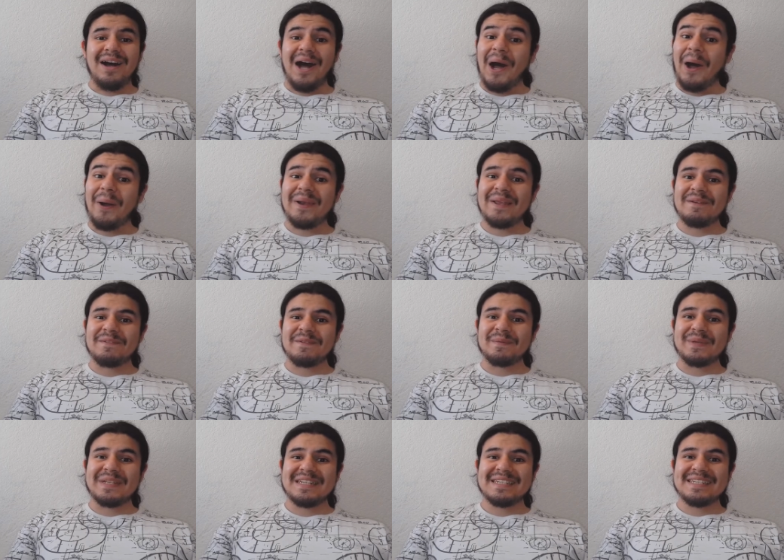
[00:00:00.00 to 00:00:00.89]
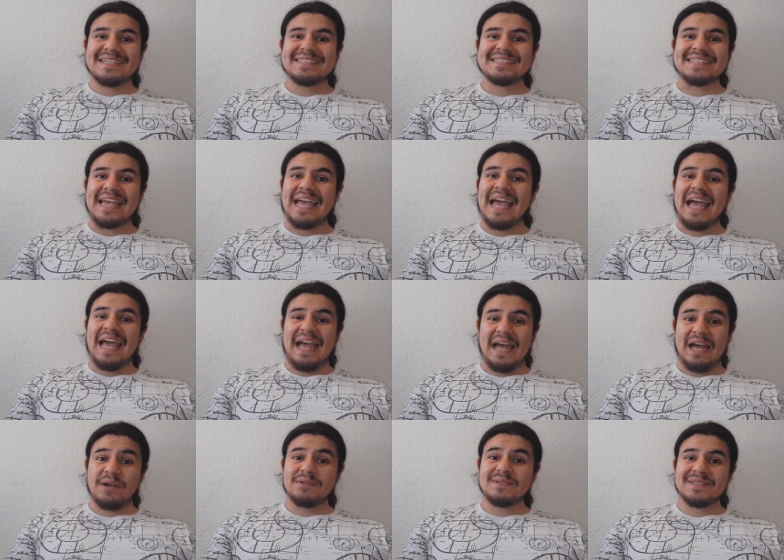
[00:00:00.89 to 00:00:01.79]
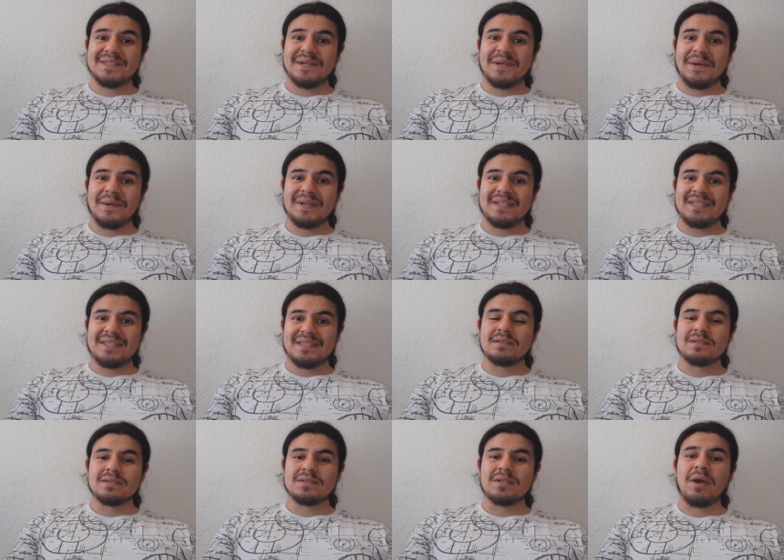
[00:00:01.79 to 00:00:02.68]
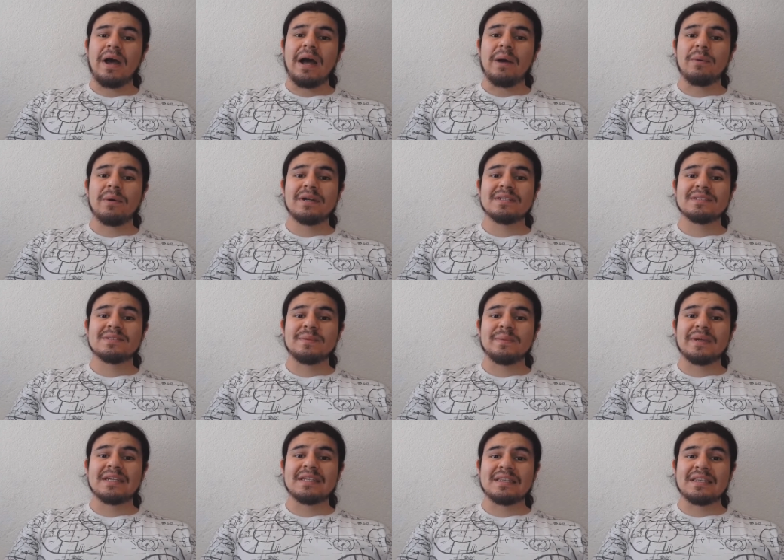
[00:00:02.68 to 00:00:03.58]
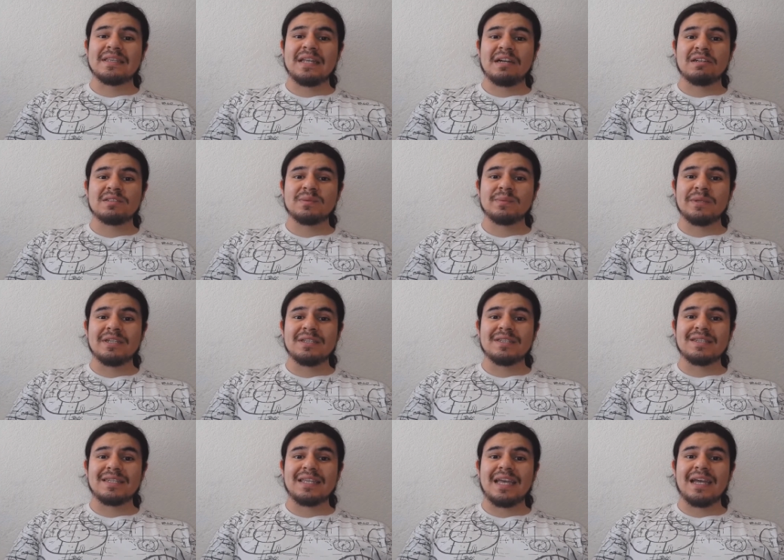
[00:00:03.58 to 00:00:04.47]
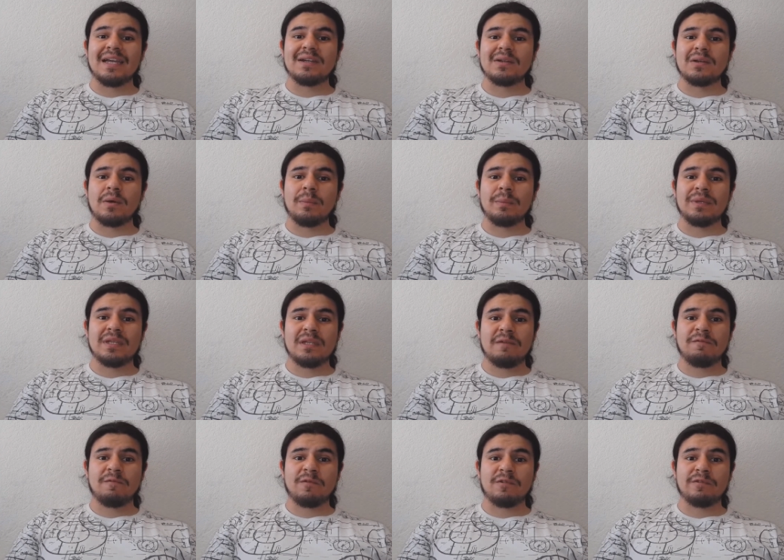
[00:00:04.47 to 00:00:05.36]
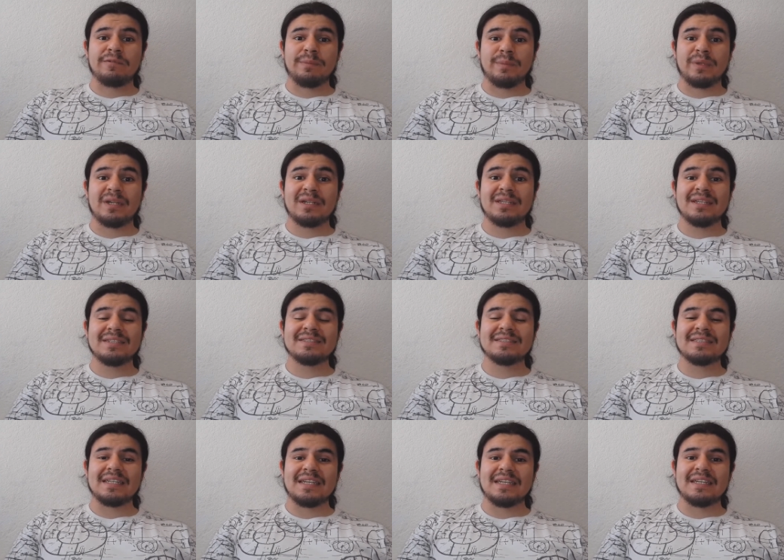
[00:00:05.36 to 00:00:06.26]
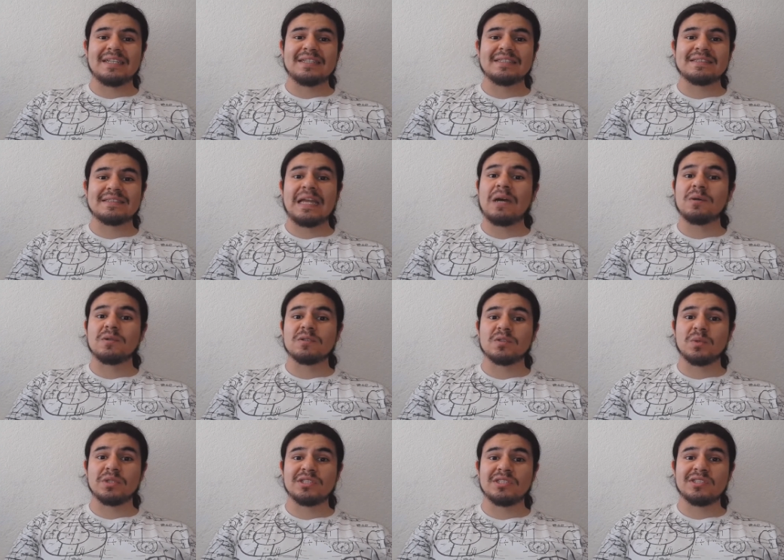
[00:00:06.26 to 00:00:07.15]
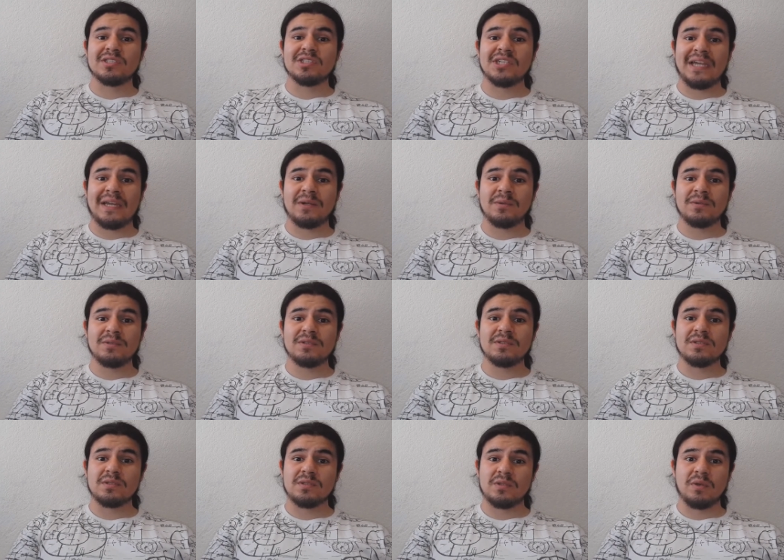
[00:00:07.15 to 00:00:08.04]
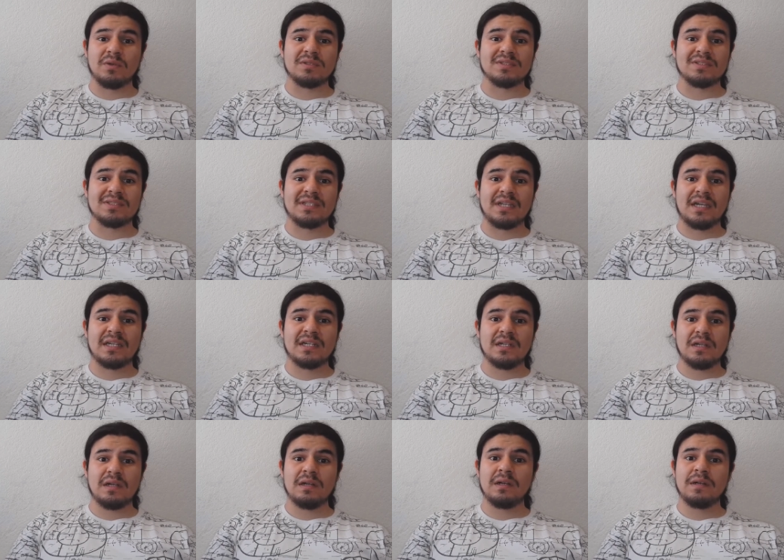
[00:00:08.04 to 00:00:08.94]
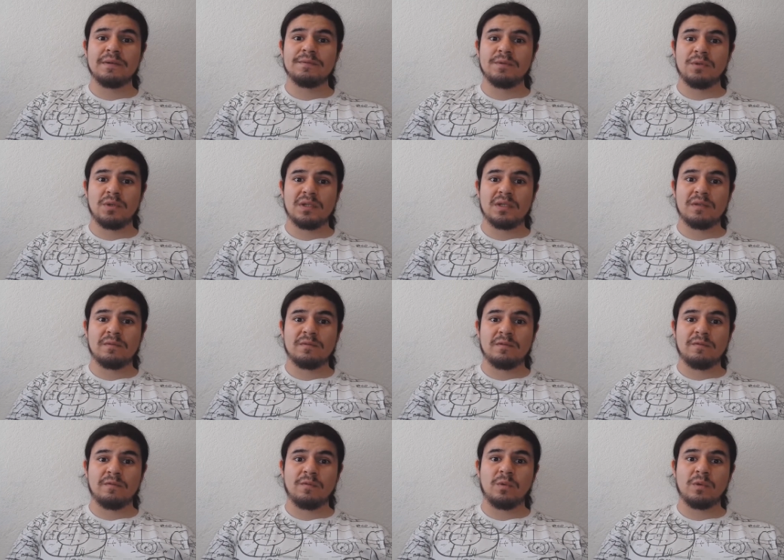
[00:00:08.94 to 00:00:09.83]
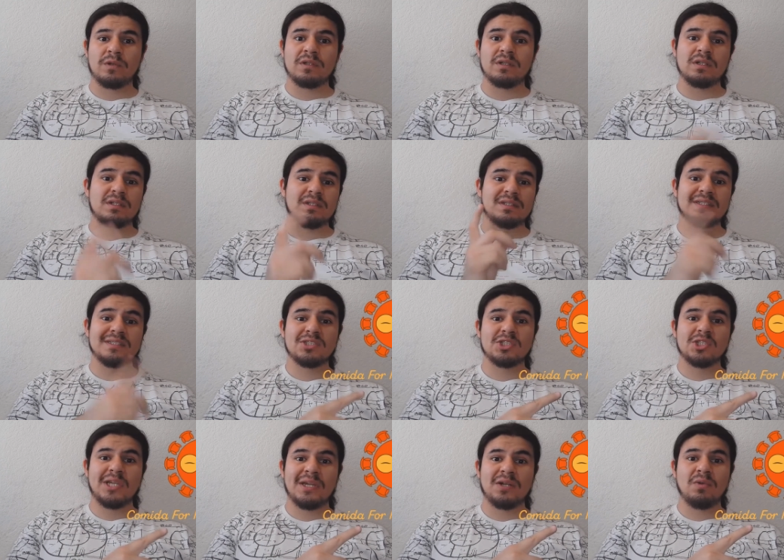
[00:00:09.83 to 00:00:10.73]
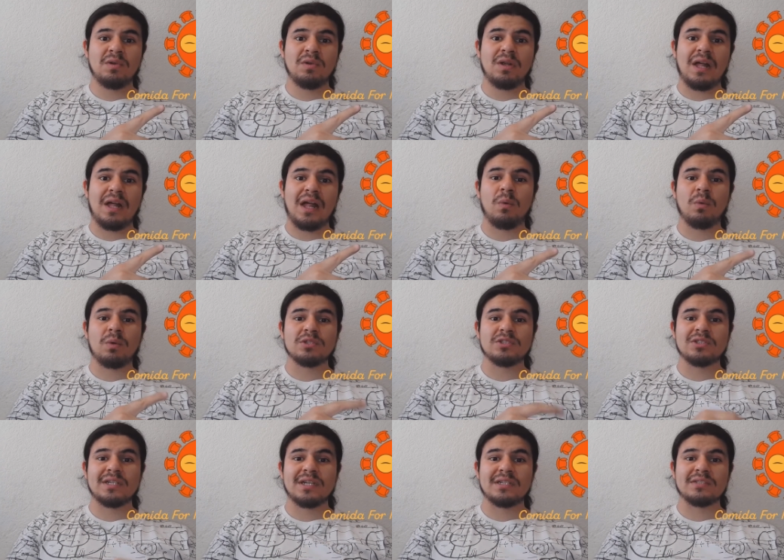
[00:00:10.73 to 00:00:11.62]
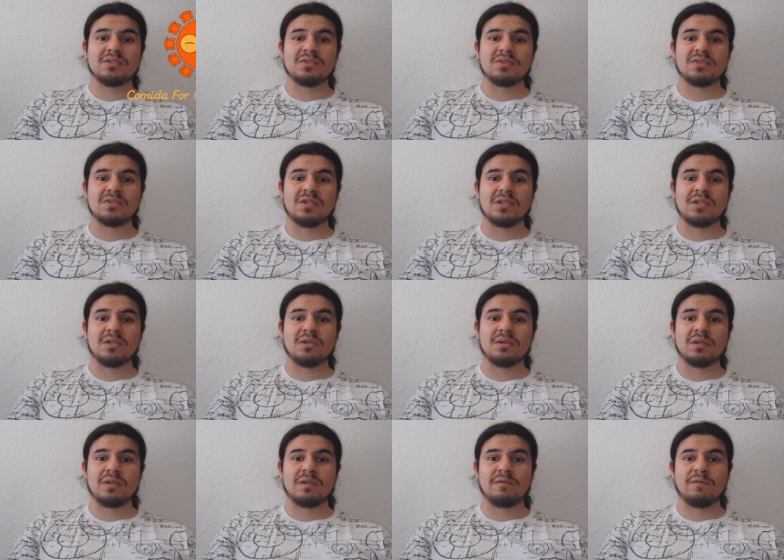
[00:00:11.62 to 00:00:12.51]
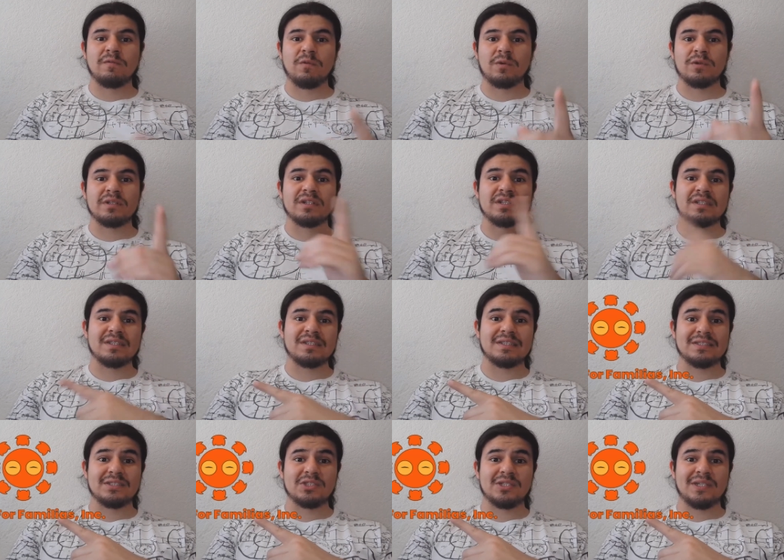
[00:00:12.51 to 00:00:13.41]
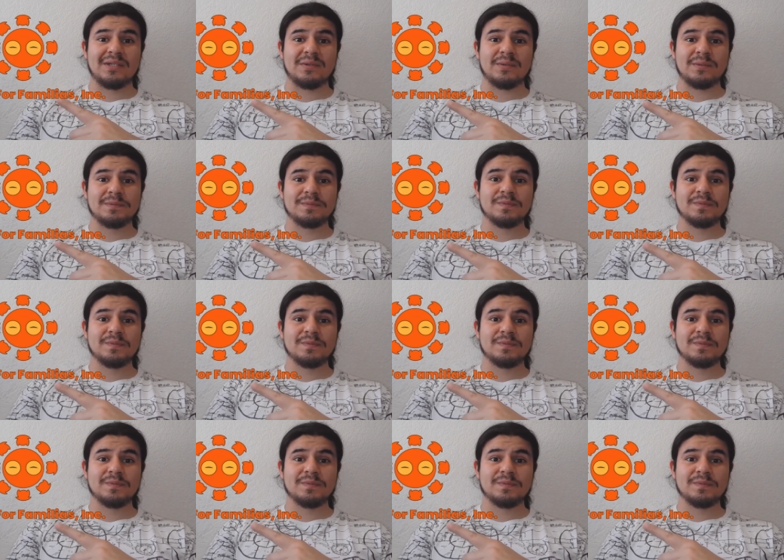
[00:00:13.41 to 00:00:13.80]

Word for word: Hola familias, how's it going? So I wanted to make an announcement that Comida for Familias is now switching channels. So instead of looking for this channel, I want you guys to start looking for this channel.